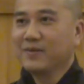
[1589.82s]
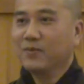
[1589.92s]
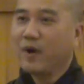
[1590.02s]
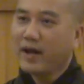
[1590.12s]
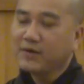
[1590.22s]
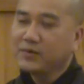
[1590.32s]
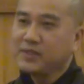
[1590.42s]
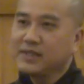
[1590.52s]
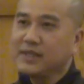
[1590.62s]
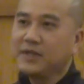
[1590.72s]
Why
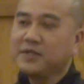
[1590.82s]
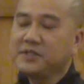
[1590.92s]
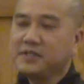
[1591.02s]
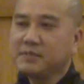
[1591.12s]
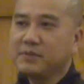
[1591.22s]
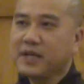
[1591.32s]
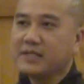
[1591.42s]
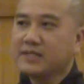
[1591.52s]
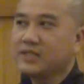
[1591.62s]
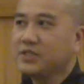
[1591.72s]
we learn the
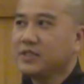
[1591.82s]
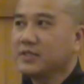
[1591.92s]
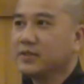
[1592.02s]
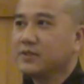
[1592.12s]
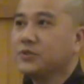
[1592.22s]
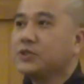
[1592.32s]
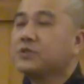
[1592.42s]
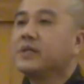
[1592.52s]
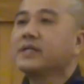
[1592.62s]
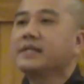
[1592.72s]
Buddha's teaching? To
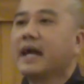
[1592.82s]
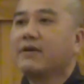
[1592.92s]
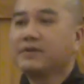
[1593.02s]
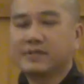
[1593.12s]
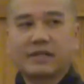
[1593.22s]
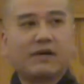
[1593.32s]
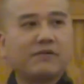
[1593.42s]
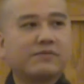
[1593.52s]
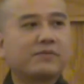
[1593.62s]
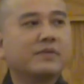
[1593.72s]
train
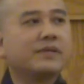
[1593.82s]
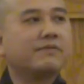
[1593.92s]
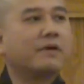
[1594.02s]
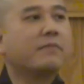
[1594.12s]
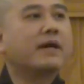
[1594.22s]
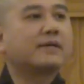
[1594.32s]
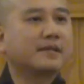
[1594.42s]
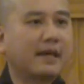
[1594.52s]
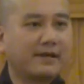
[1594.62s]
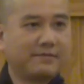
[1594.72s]
ourselves to live a
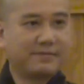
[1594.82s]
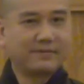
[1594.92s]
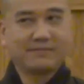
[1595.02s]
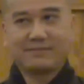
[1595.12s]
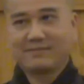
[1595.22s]
better life.